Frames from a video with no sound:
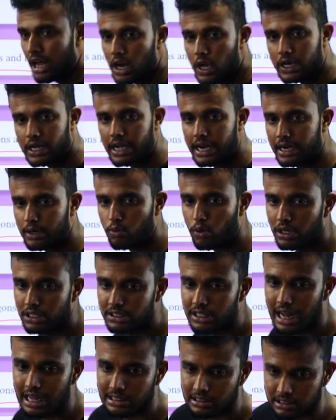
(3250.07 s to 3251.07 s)
all are correct. What is
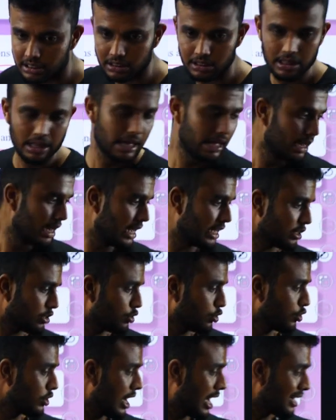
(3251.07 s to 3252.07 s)
the answer? Let us know the